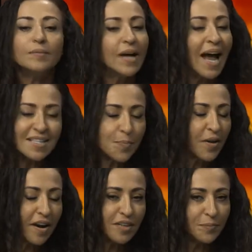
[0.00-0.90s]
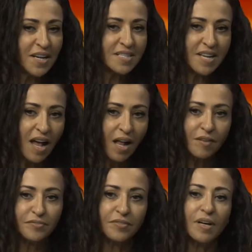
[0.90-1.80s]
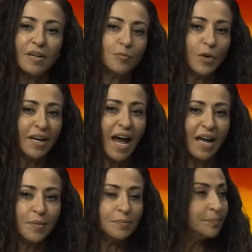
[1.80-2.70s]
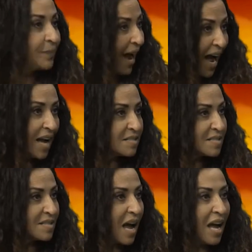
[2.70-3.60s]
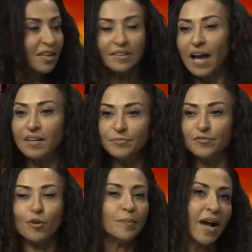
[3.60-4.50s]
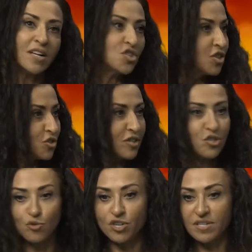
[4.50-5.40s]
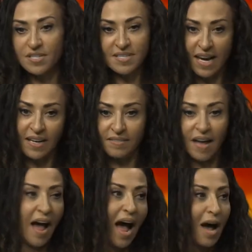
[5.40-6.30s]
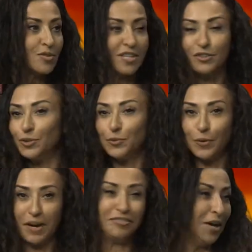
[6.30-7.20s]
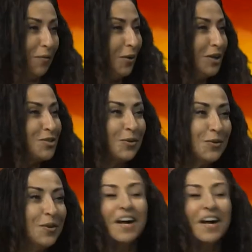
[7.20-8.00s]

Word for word: as a parent myself, when I pass, I'd like for my children to just take the house and do whatever they want to do,